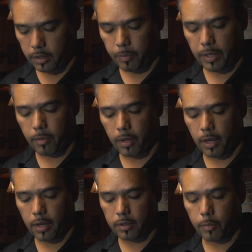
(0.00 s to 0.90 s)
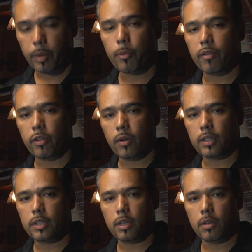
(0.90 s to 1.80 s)
some people have
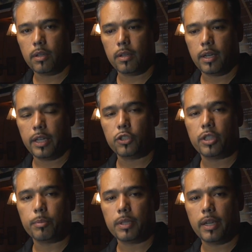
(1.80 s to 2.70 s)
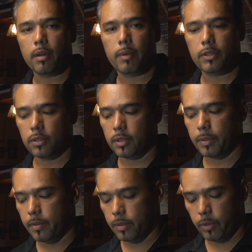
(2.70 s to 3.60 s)
noticed, it chips a little bit. So
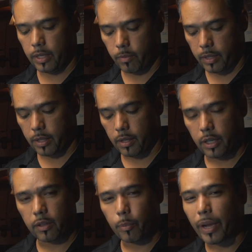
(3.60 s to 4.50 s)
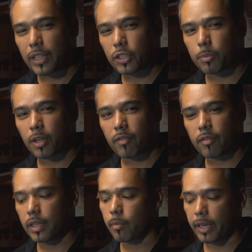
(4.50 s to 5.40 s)
sometimes when the paint chips off
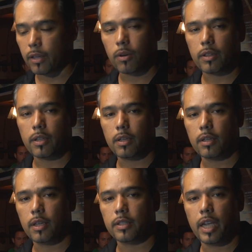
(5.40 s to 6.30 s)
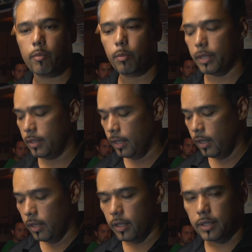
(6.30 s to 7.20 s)
of it, it might go on the table. But
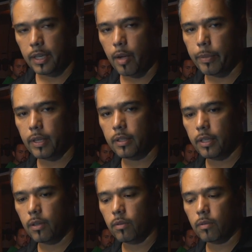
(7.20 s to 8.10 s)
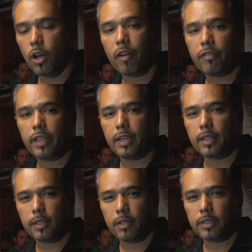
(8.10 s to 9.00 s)
it doesn't happen, often, and
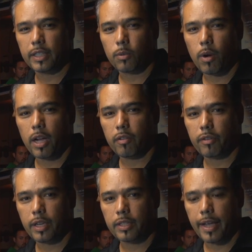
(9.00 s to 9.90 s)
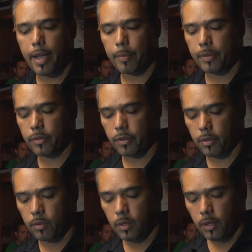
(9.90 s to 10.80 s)
it takes a while for that to happen.
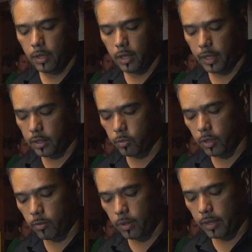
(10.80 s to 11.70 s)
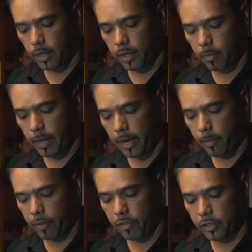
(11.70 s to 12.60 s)
So, that's one thing that might
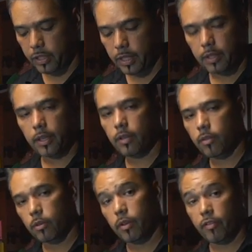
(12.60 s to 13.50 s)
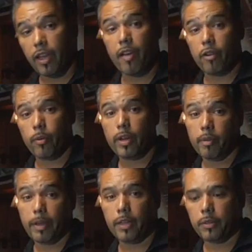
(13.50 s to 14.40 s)
happen if you see it, or if you have it already,
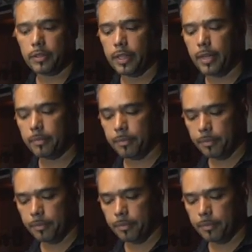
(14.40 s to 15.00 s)
you might notice that.